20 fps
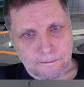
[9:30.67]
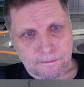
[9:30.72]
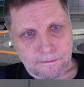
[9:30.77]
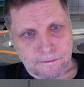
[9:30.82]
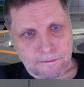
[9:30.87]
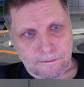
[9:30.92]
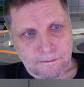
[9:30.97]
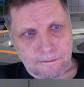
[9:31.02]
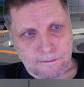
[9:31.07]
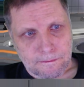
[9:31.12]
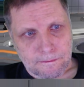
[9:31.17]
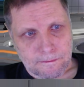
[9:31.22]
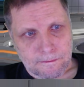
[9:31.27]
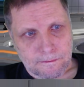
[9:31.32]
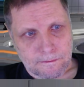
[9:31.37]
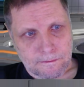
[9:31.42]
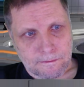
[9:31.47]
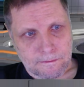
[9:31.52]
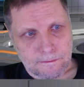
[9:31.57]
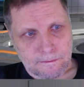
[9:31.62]

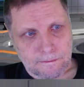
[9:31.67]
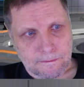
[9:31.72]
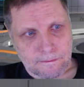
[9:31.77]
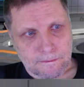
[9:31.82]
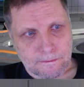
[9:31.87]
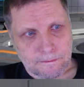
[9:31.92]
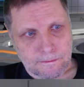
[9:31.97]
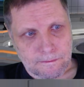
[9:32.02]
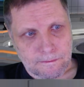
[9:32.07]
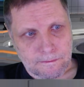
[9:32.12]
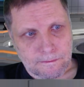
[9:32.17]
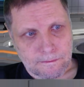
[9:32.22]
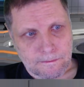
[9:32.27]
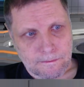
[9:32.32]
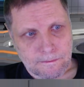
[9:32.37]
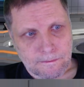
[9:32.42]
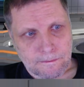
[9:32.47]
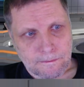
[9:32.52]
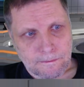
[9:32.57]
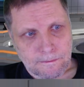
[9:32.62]

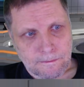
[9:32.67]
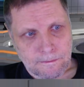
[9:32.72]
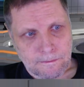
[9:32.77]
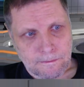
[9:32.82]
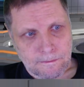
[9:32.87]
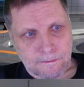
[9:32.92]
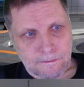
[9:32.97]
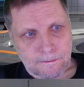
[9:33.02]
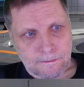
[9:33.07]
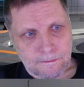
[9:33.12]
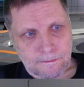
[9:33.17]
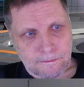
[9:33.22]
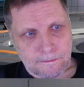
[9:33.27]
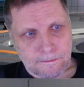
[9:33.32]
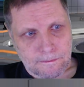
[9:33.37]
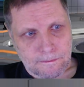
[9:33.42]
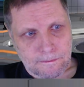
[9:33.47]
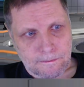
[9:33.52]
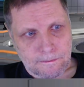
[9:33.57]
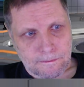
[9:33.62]

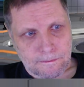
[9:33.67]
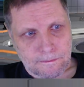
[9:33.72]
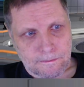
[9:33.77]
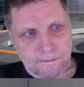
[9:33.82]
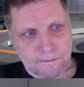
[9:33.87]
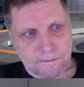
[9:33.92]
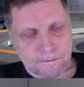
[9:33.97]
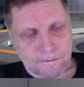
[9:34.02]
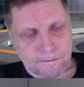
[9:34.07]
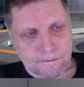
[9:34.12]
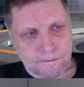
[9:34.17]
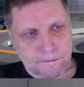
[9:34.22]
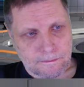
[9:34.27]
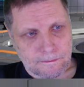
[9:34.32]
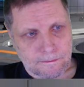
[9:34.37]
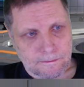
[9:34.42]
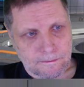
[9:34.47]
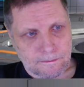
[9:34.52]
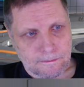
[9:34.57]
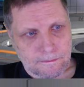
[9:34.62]

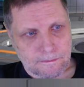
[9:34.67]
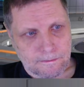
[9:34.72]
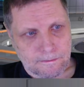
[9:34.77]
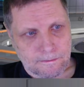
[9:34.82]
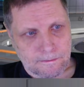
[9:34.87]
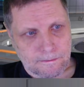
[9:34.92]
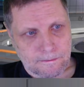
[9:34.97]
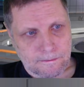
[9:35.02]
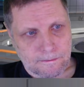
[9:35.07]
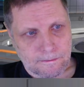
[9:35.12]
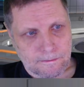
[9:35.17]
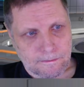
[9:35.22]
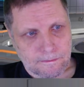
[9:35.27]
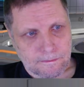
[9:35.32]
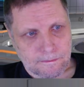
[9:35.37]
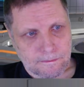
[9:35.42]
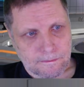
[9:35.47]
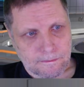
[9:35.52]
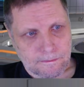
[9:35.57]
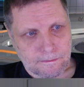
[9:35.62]

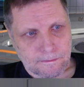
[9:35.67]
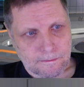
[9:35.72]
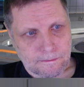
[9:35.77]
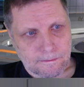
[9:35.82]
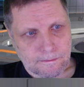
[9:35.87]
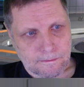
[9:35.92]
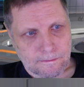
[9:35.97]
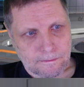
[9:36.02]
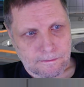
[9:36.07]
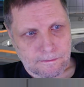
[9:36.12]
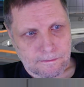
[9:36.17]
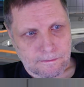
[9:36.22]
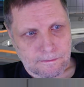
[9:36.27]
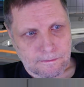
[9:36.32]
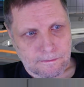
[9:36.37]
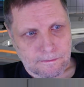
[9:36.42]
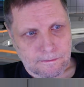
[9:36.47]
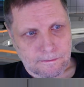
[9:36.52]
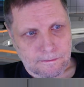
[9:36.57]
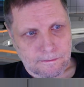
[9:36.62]

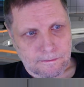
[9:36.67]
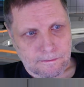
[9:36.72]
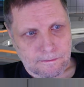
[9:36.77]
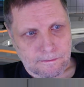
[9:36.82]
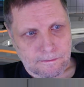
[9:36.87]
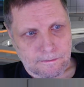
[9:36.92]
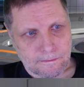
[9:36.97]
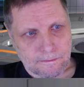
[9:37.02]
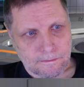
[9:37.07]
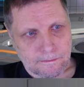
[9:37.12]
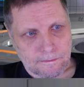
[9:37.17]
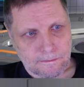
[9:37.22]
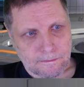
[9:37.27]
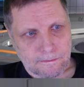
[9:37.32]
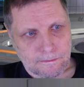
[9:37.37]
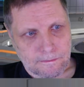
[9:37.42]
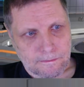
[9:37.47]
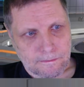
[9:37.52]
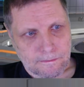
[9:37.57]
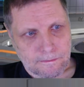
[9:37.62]

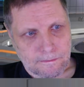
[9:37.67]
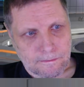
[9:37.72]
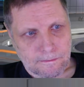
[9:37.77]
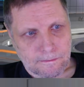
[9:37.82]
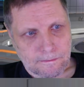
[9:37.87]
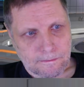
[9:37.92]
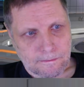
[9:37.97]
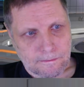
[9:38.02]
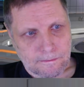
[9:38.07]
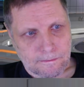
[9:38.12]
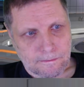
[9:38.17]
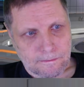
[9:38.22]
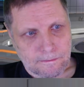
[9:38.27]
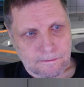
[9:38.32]
Nobody speaks.